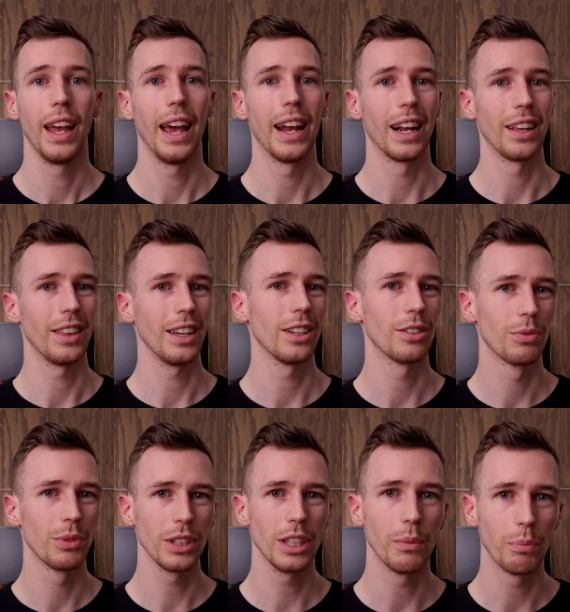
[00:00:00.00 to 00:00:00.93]
And I think
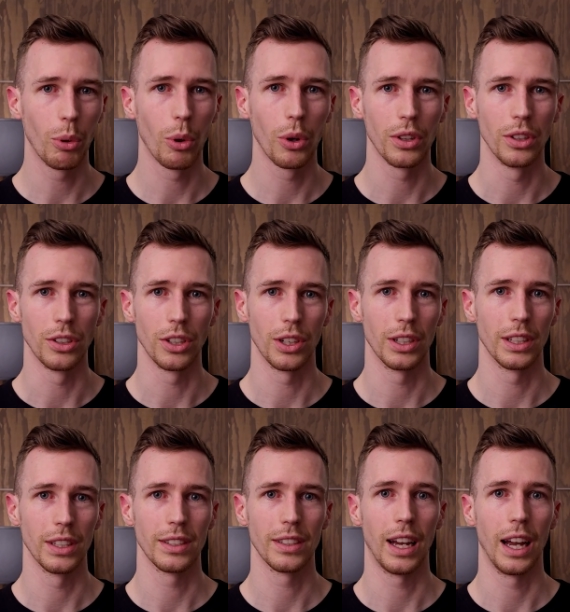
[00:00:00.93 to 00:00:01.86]
it's really important during
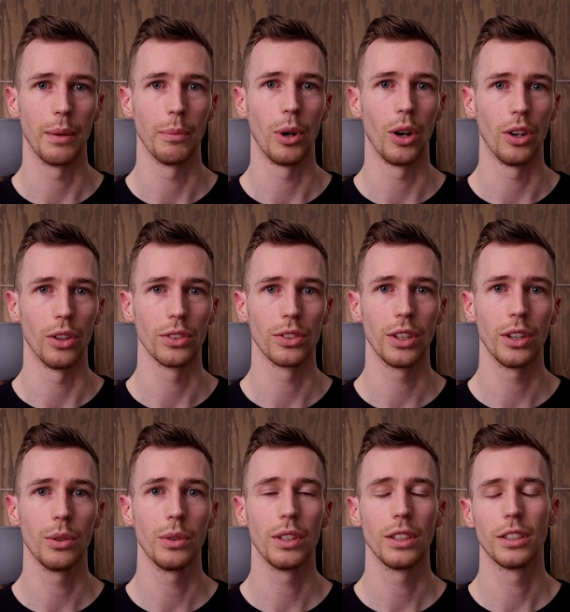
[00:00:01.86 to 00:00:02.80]
this time
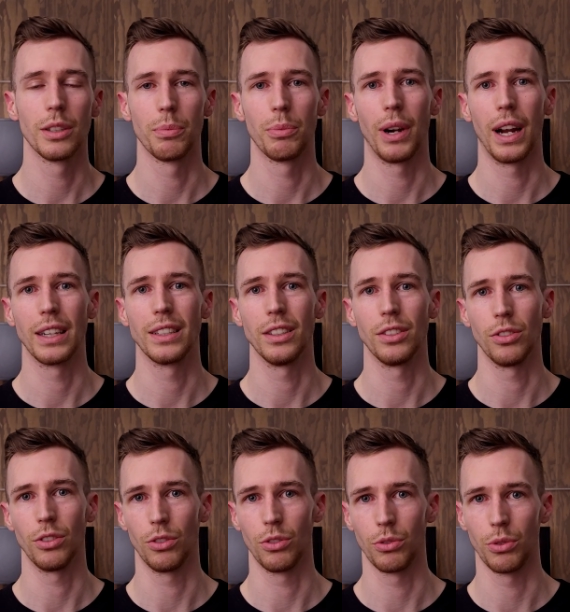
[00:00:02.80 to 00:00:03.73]
also to
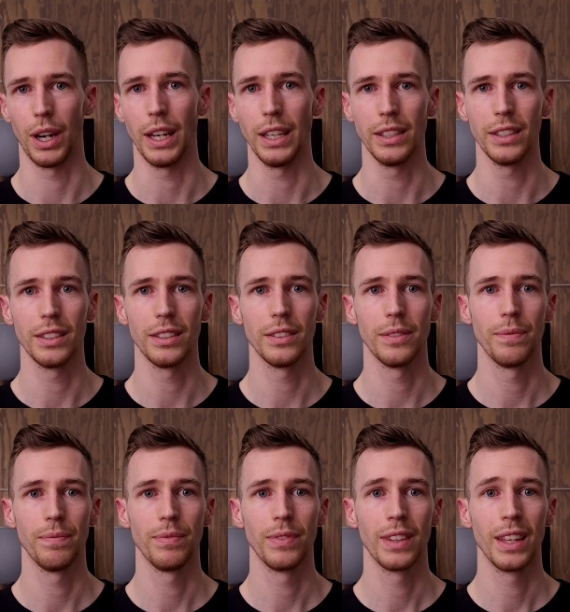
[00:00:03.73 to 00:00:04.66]
practice grace.
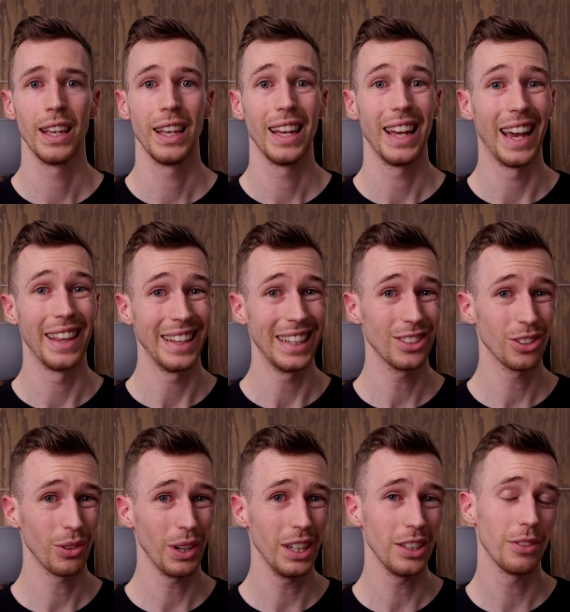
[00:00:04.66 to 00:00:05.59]
And that's
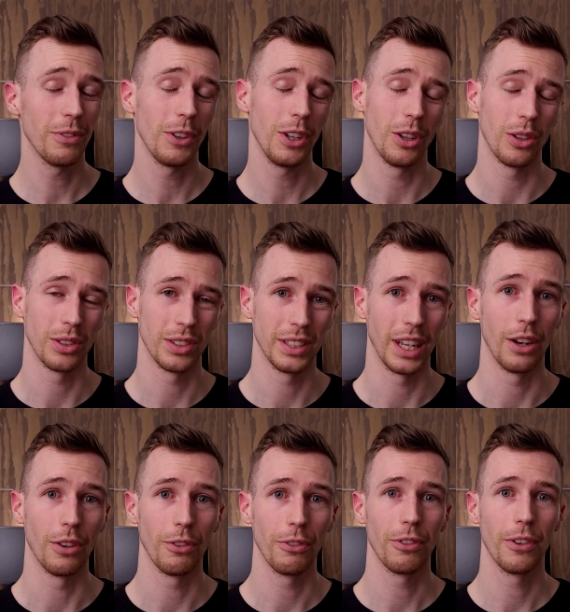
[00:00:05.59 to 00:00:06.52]
grace for
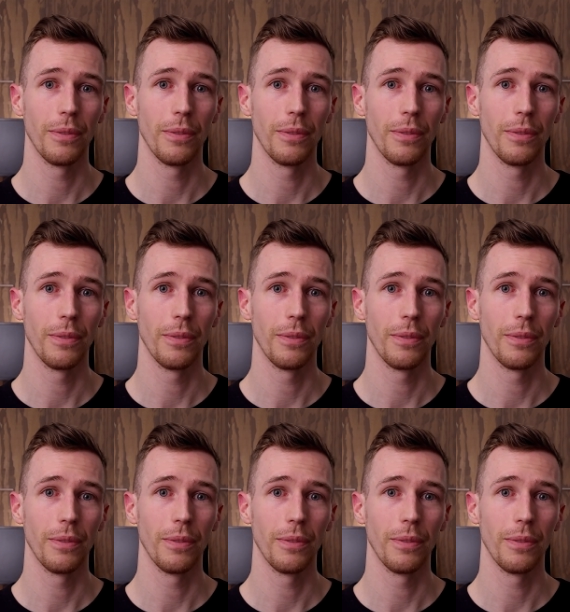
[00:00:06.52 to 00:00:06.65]
yourself.